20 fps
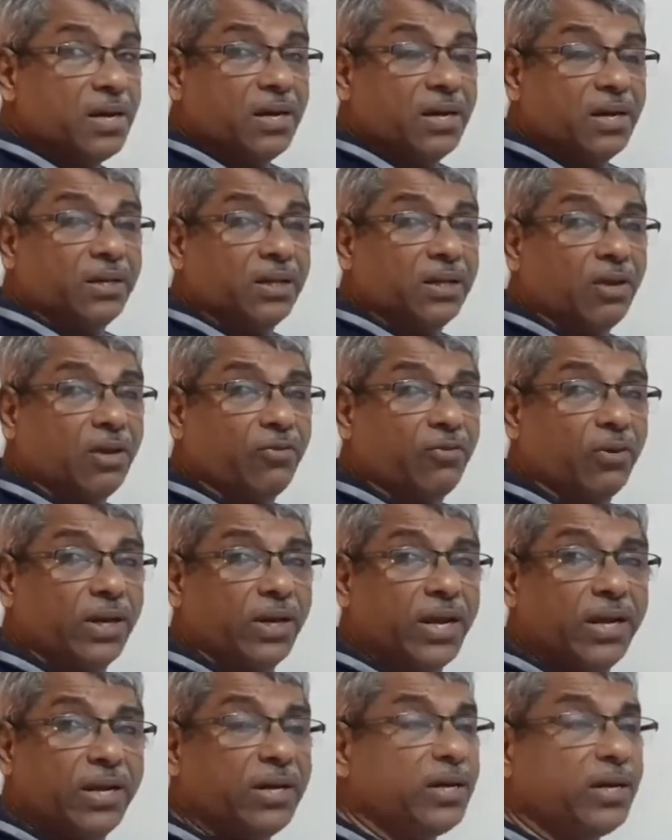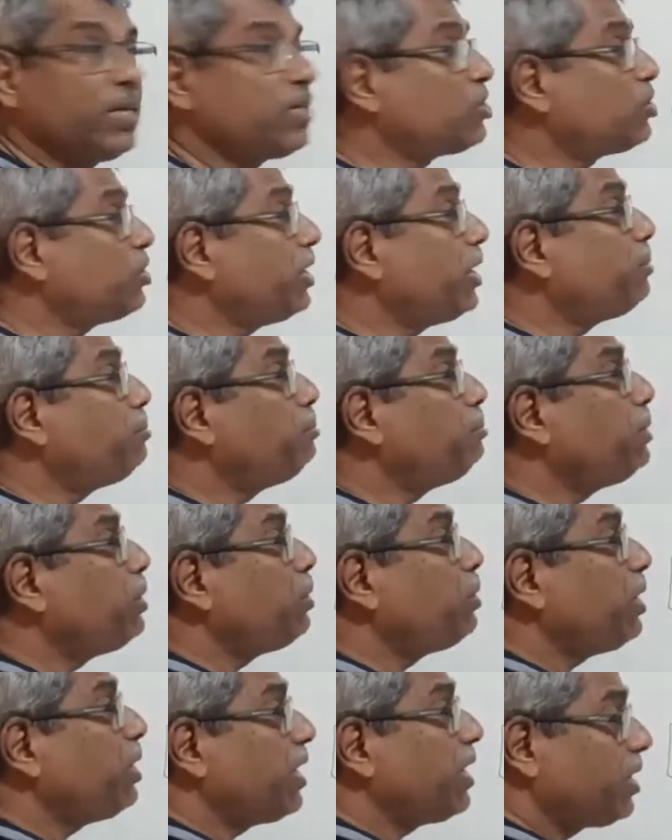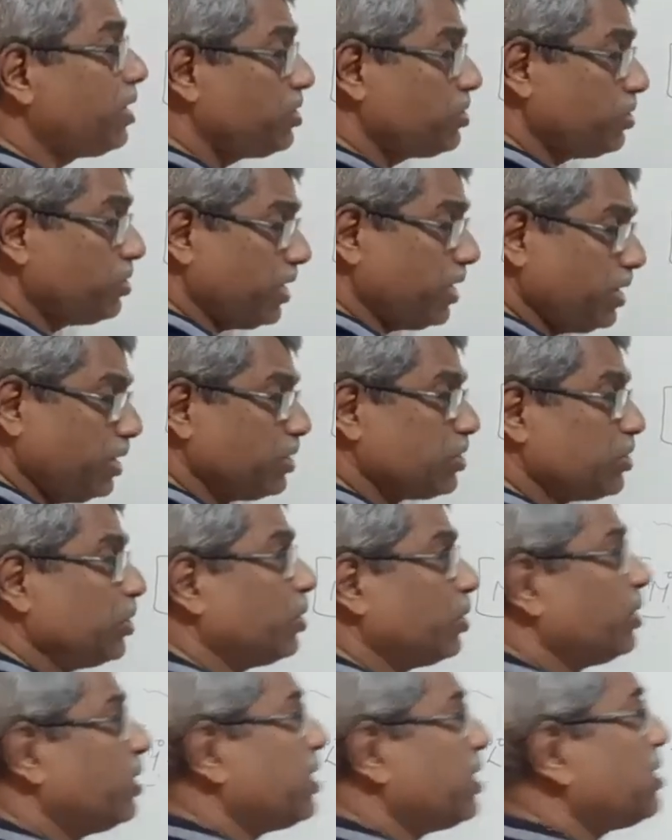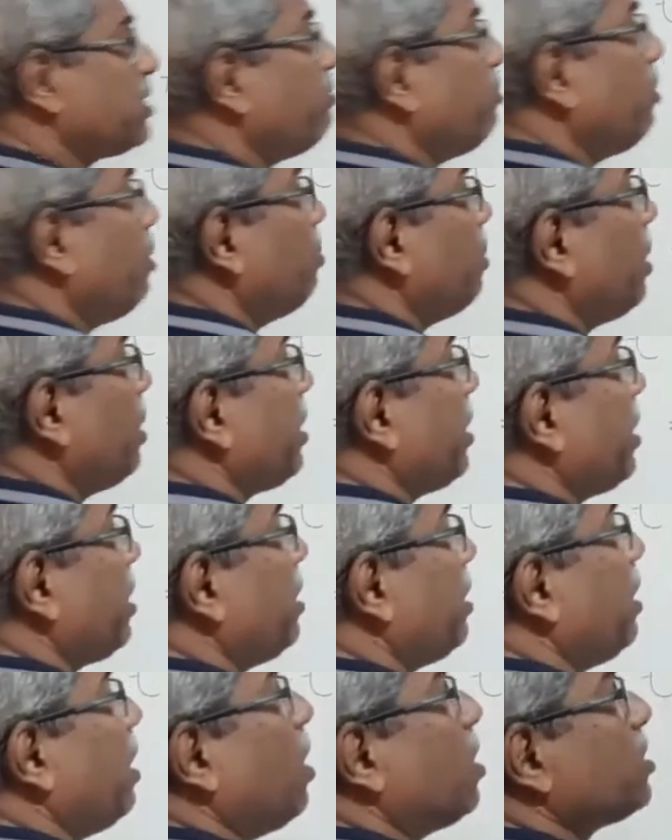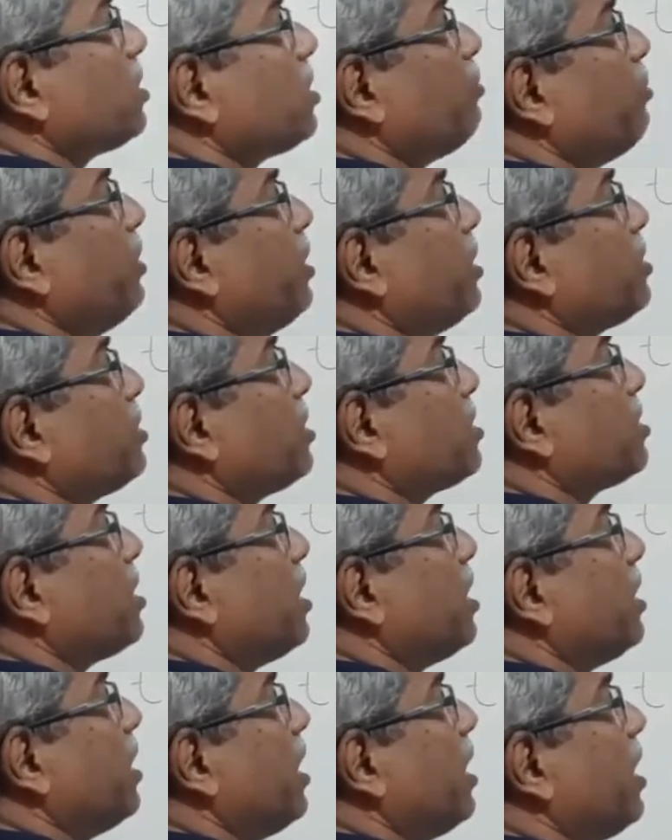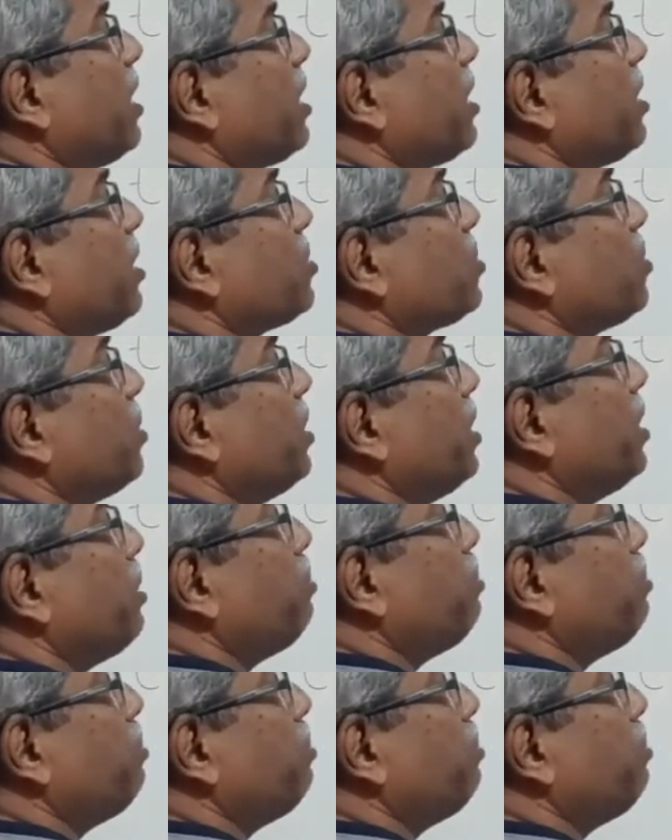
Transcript: Therefore, A raised to M into A raised to N is equal. There is a formula here in laws of indices. A raised to M